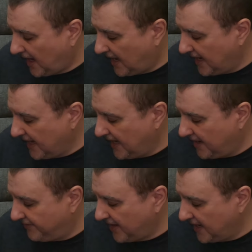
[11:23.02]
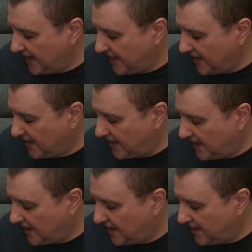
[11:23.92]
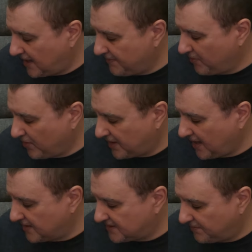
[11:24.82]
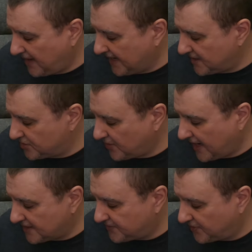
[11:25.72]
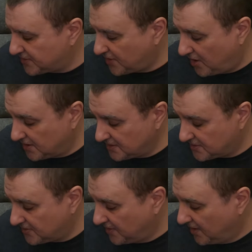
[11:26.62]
I have I've been working on some backing tracks for songs